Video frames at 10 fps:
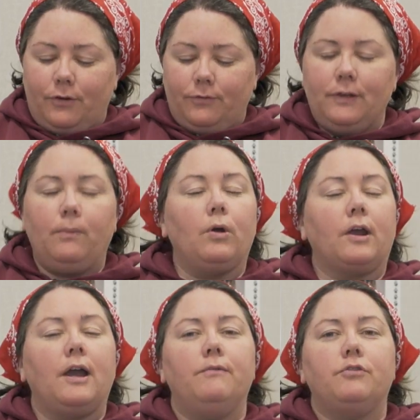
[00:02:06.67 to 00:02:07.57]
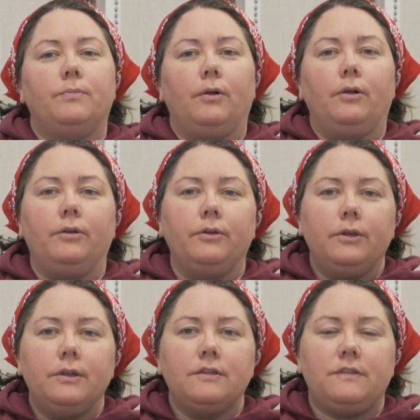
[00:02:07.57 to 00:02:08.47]
her feel more comfortable
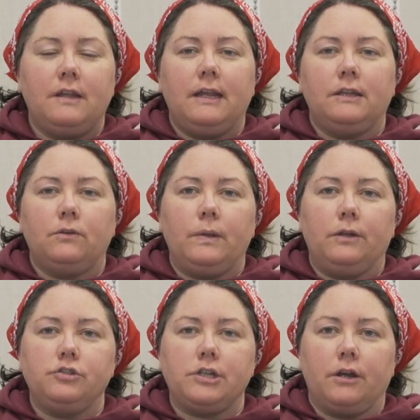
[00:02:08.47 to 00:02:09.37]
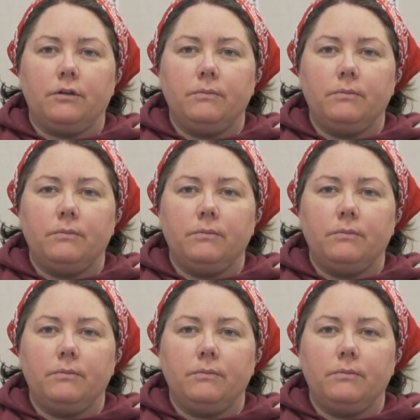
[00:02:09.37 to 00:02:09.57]
sitting in the wheelchair.